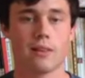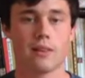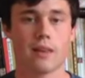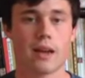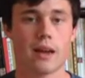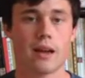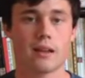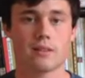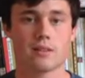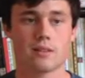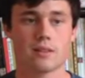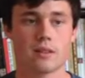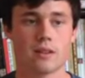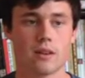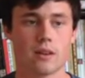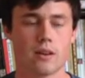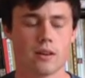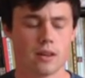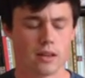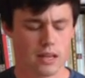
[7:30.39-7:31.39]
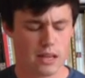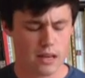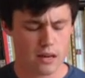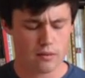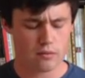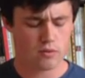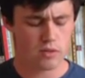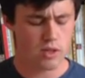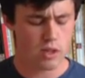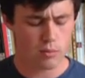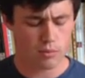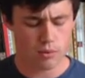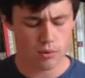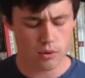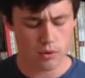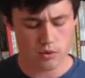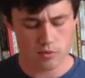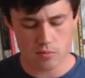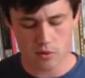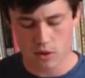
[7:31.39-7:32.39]
that and kind of double
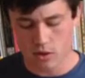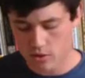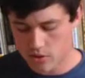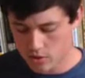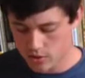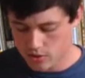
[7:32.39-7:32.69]
those parts.